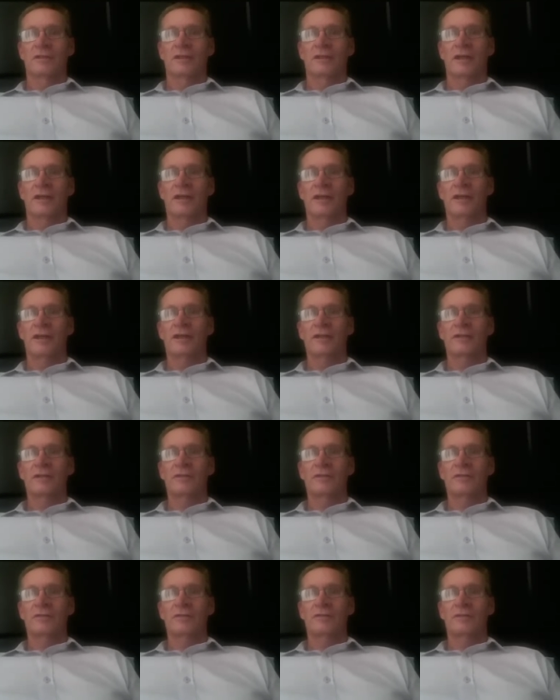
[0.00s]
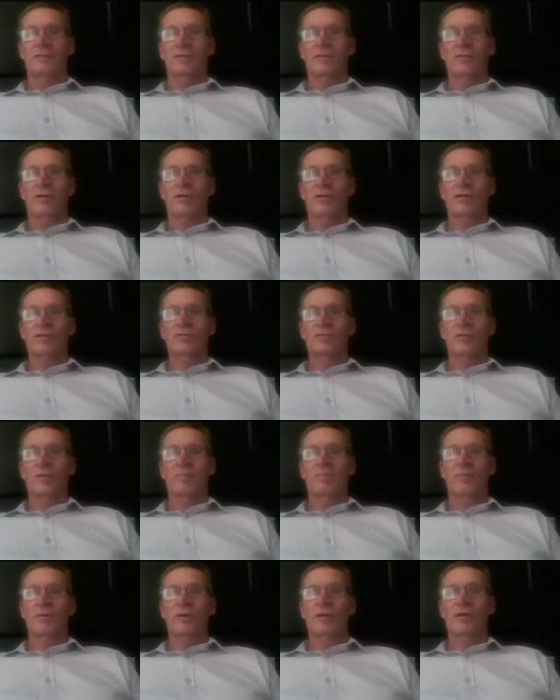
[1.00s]
and the cars were
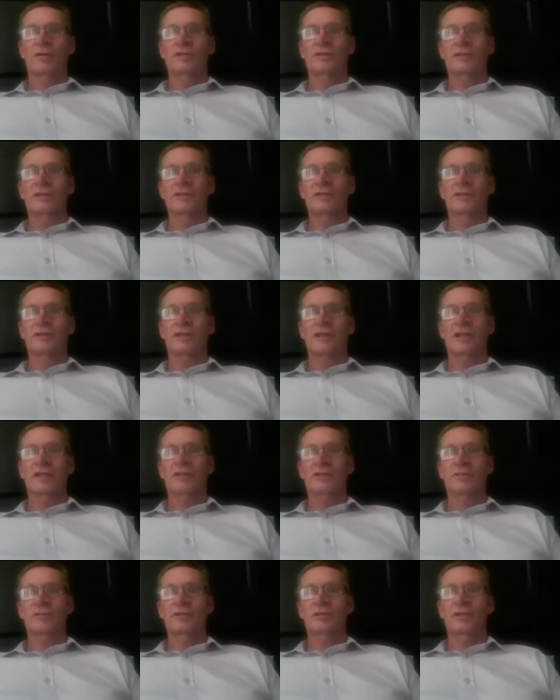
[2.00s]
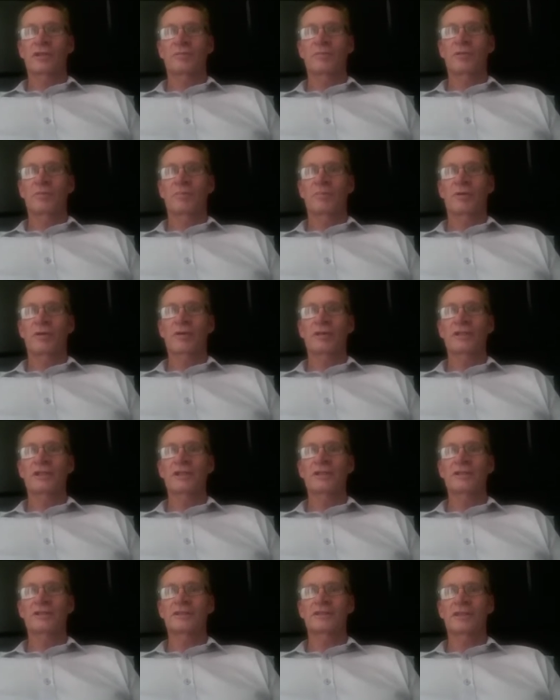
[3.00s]
parked inside there was no more parking
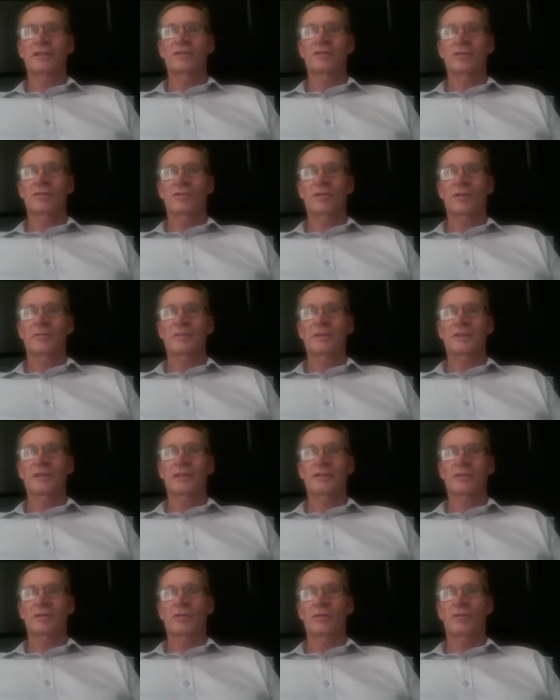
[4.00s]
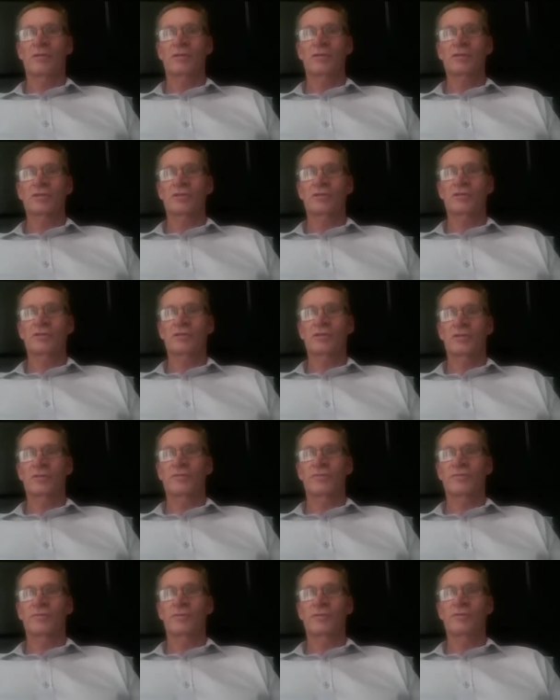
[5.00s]
inside to accommodate the cars because it's so
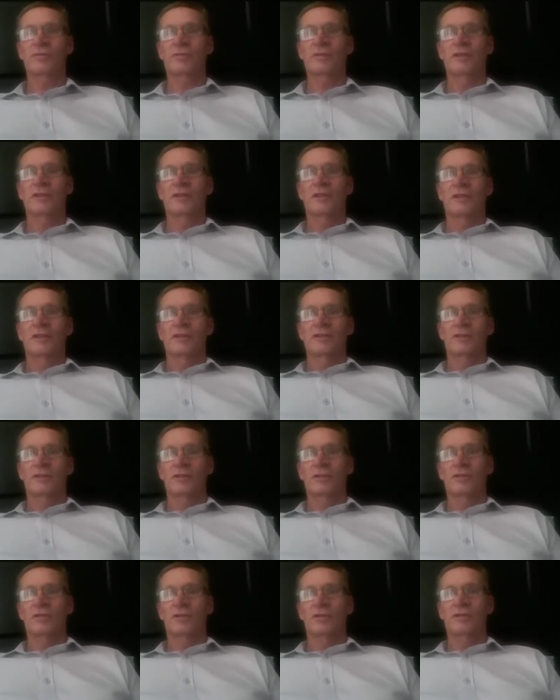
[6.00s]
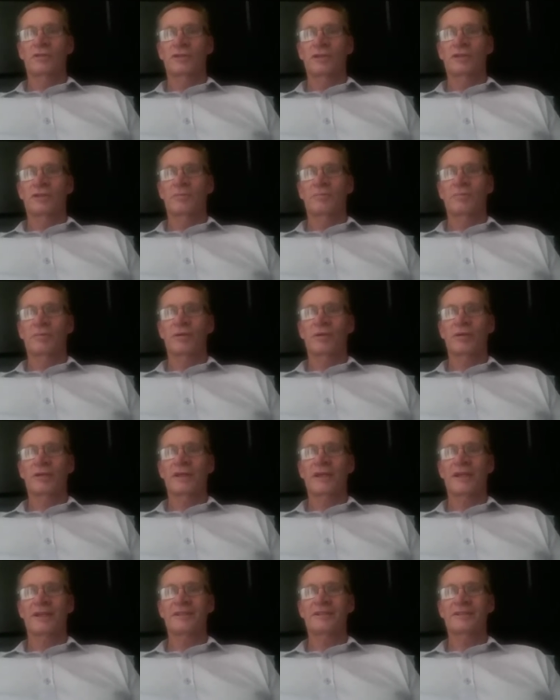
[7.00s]
full so the cars had to park
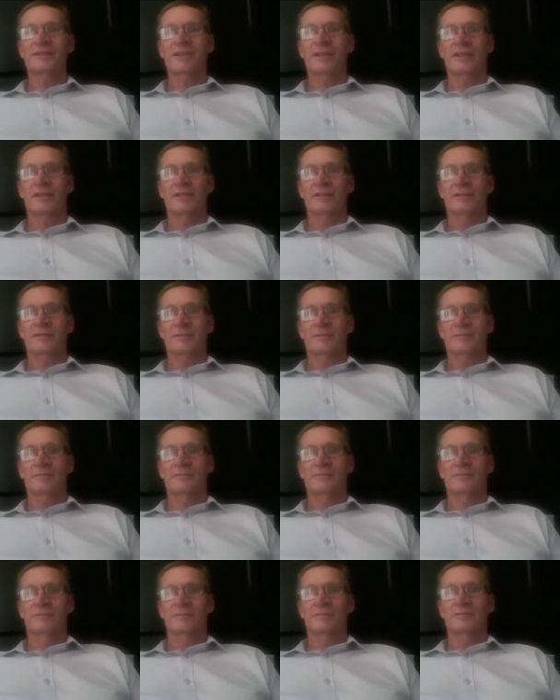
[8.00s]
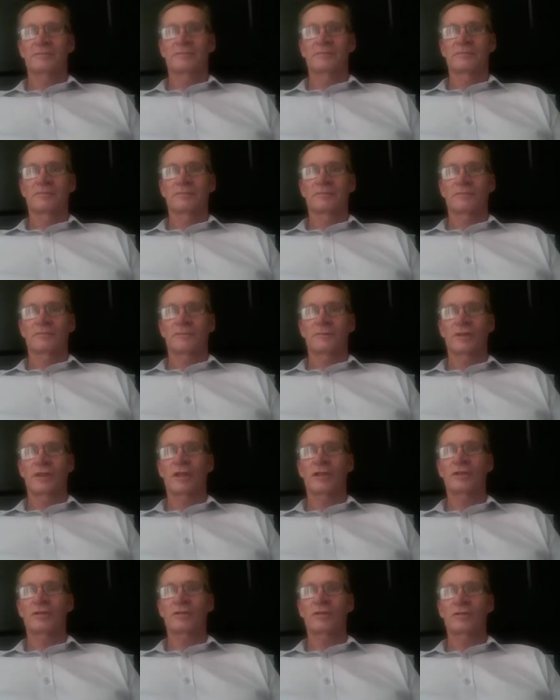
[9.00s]
outside so
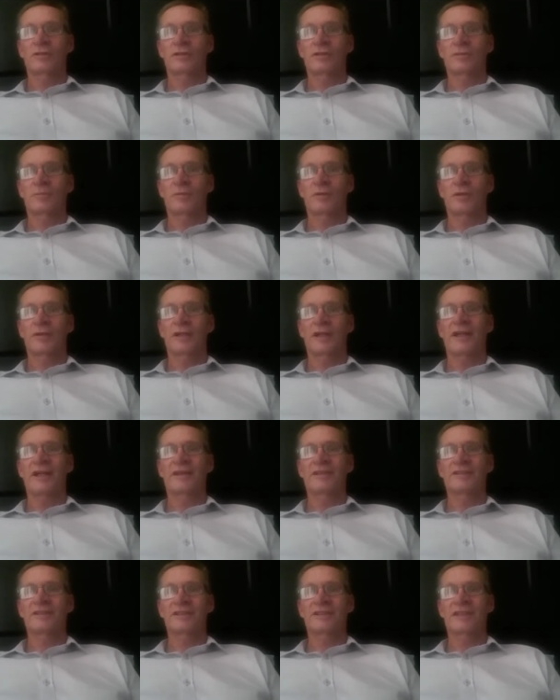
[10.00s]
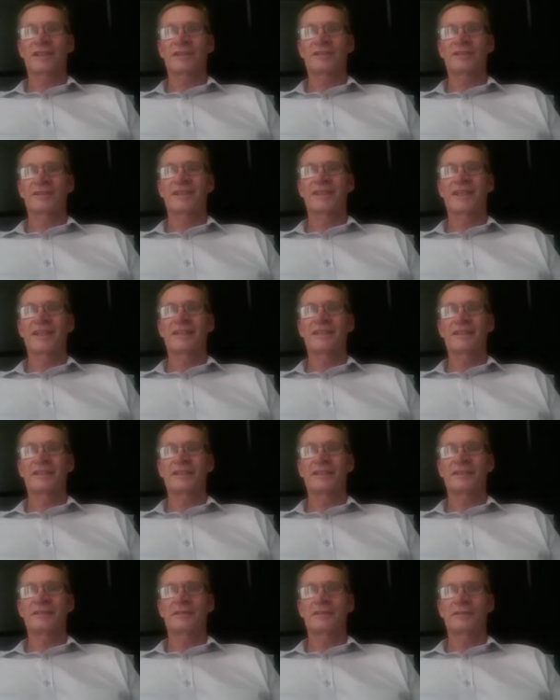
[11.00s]
other cars had to park outside to get
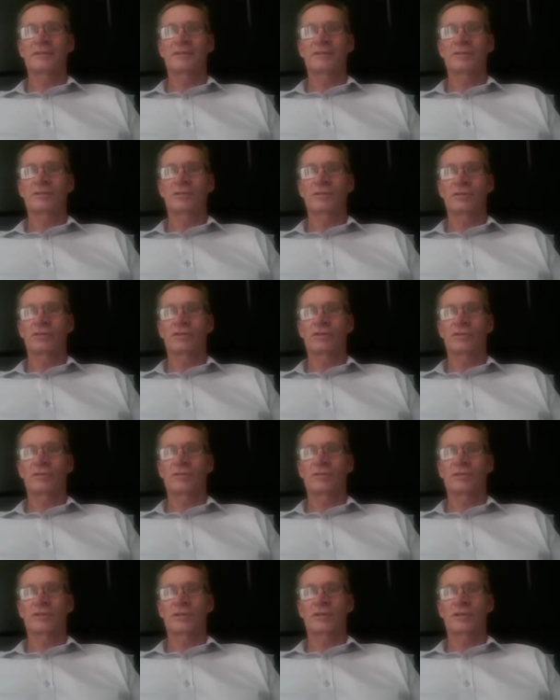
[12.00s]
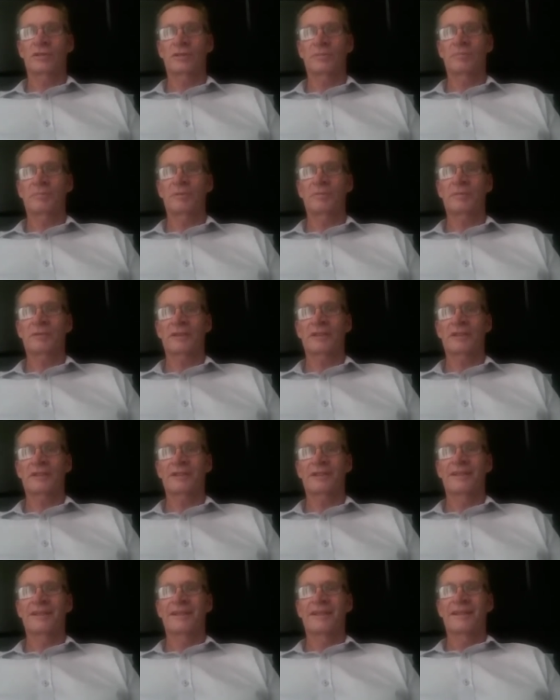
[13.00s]
in to the so that the people can
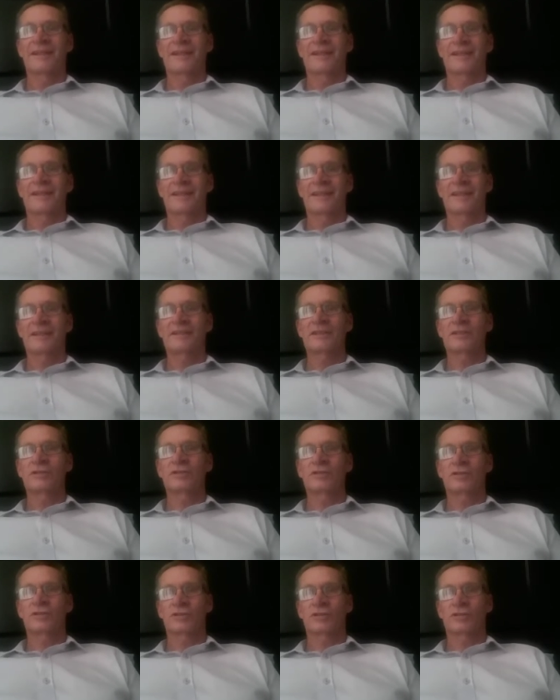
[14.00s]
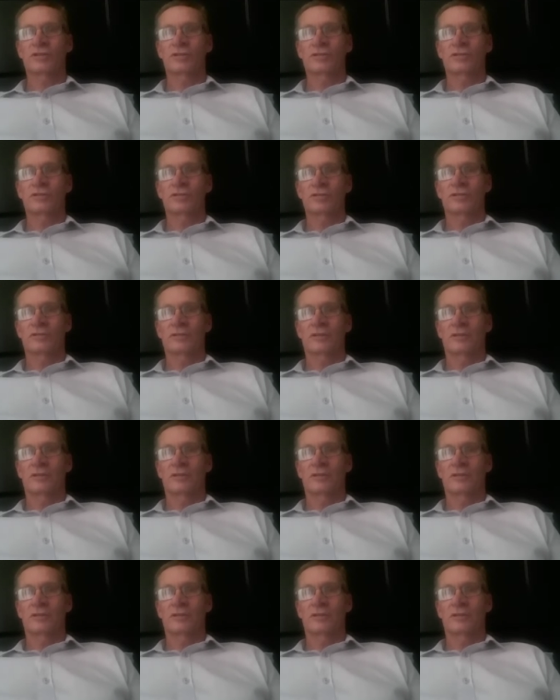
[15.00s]
get into the church